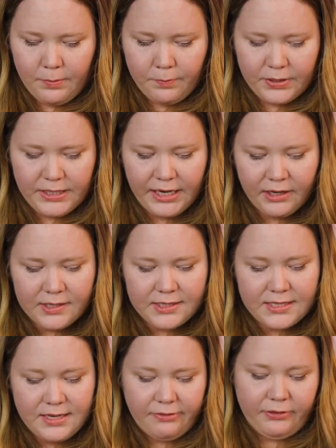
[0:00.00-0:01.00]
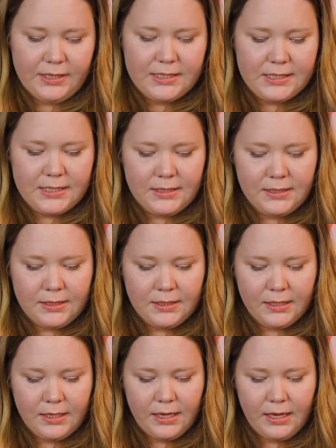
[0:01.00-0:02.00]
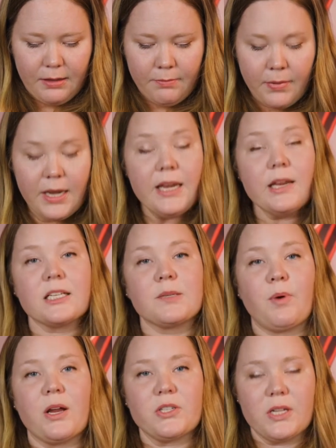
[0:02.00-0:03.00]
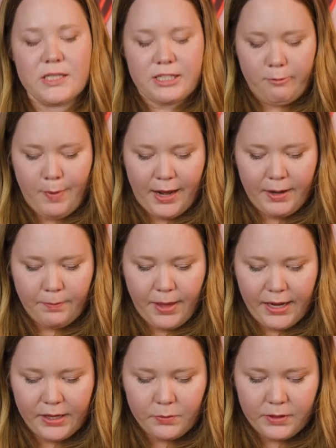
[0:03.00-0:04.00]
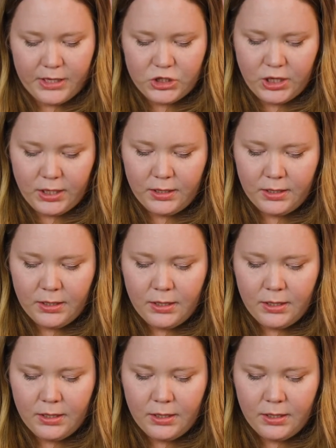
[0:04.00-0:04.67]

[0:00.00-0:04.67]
But here is the difference. In many expressions of pagan religion,